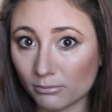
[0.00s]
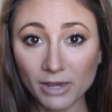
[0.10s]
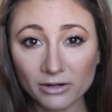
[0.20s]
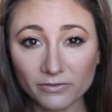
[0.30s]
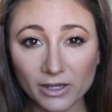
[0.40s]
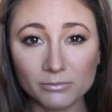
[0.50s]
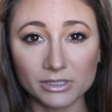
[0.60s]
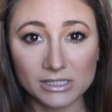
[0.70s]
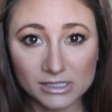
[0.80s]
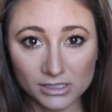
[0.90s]
mattified
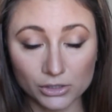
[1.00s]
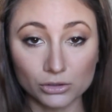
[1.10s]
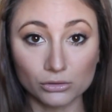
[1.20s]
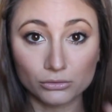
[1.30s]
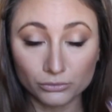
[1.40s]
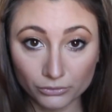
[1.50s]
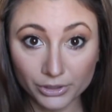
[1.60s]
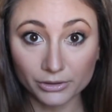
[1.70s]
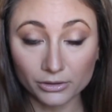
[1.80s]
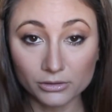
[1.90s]
but still
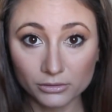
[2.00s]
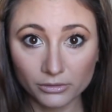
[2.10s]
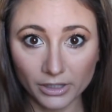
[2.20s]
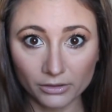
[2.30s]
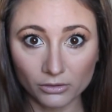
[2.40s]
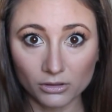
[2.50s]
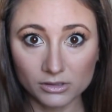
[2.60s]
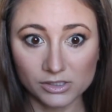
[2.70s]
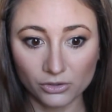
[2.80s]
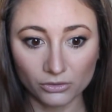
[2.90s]
real that it
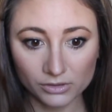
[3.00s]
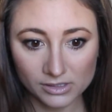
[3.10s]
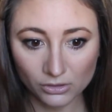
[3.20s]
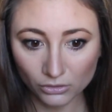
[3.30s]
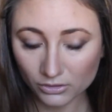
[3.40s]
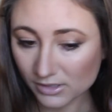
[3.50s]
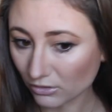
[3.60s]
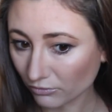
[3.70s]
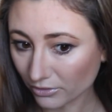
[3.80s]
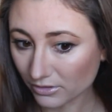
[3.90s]
looks. You know, it still looks
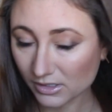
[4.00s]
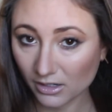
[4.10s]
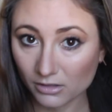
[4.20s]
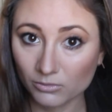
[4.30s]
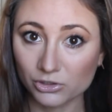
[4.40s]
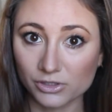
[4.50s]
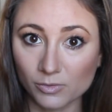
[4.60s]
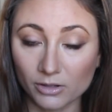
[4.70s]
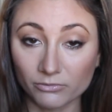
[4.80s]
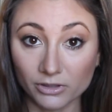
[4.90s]
like real skin, which is
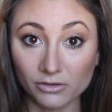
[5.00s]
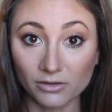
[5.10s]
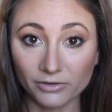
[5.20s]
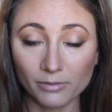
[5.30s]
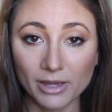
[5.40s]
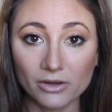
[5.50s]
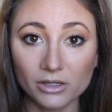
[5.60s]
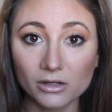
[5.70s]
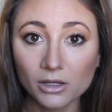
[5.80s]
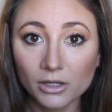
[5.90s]
what I'm really loving about
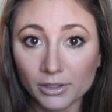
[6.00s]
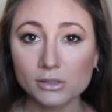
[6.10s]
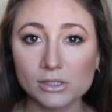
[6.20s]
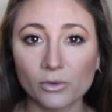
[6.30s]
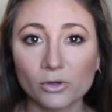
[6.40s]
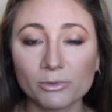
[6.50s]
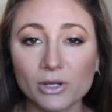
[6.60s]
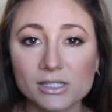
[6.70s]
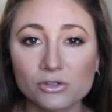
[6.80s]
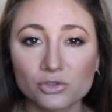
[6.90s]
it. So I hope you
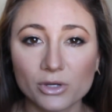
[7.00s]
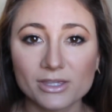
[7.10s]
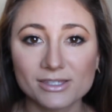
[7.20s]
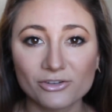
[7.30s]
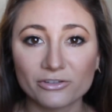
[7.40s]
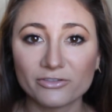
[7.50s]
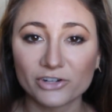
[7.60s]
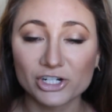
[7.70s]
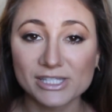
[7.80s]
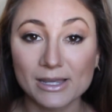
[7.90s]
guys enjoyed this little
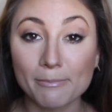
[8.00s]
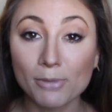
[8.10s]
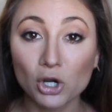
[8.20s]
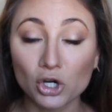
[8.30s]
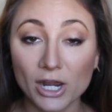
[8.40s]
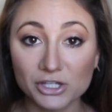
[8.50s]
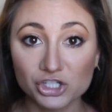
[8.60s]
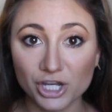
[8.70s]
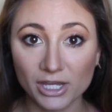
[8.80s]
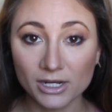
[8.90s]
first
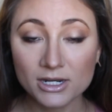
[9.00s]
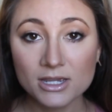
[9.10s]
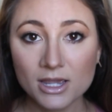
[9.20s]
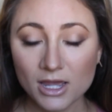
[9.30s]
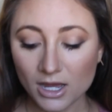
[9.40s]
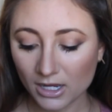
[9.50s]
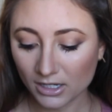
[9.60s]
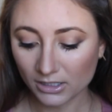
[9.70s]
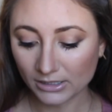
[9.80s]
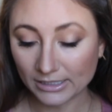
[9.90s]
impression
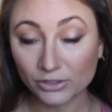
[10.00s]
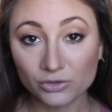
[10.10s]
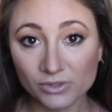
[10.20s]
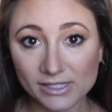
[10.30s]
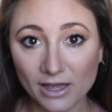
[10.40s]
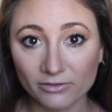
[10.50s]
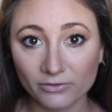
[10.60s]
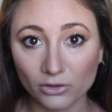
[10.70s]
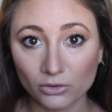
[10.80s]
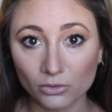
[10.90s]
on the new
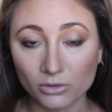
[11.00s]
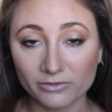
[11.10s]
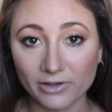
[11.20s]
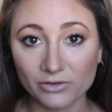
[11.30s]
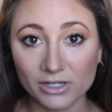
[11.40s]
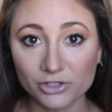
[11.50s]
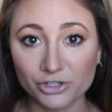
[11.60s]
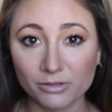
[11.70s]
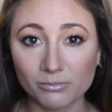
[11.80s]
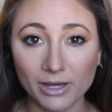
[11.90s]
Sappho
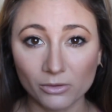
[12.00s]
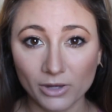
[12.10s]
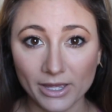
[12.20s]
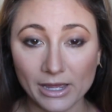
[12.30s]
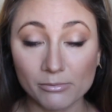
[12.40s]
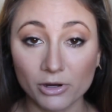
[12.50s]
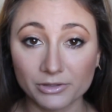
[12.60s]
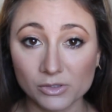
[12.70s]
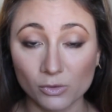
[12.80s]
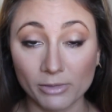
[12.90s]
foundation. By the way, I bought
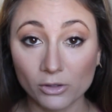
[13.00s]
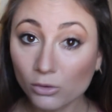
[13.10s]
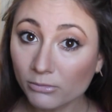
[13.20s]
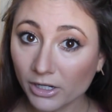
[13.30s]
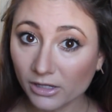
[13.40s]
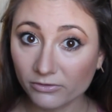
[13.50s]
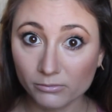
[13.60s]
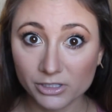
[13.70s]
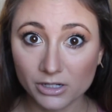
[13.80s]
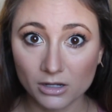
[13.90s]
this with my own money
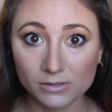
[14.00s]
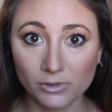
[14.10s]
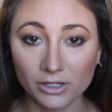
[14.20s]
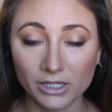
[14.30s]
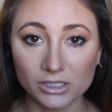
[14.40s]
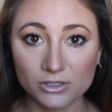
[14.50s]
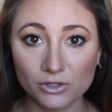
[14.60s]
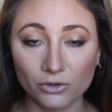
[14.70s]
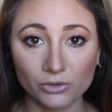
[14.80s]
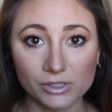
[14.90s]
from Detox Market,
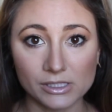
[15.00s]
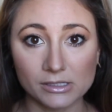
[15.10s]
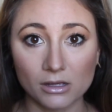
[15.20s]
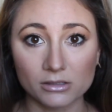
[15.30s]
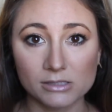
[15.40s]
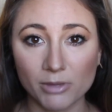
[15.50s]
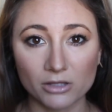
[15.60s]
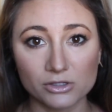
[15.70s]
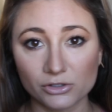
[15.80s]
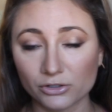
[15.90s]
so this is not
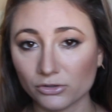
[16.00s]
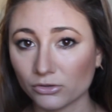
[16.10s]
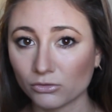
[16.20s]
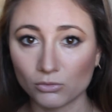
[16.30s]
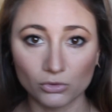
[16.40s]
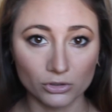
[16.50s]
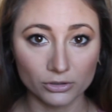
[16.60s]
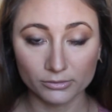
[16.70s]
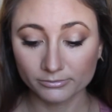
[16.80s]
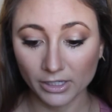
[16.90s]
sponsored
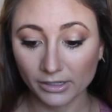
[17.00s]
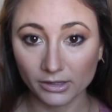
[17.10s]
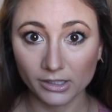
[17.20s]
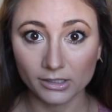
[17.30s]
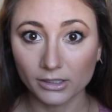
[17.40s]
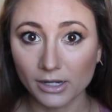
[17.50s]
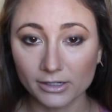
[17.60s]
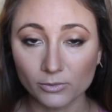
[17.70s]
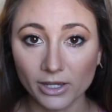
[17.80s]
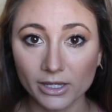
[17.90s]
or anything in
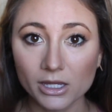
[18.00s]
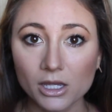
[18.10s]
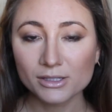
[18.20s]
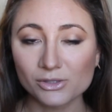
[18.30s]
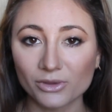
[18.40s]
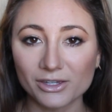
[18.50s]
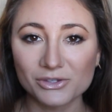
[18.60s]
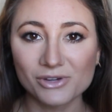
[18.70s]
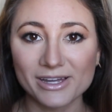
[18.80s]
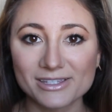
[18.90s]
any way. So thank
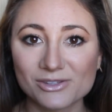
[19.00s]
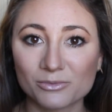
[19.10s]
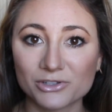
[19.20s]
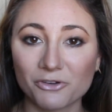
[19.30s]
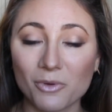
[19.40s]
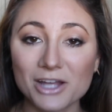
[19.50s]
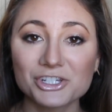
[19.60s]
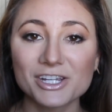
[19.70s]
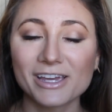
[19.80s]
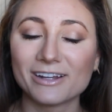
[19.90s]
you guys so much for
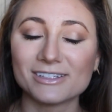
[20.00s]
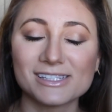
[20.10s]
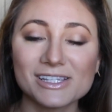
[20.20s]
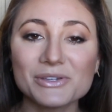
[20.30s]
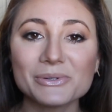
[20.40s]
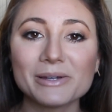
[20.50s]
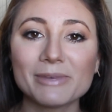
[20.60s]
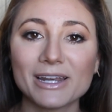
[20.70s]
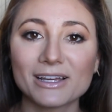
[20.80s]
watching, and I'll see you in my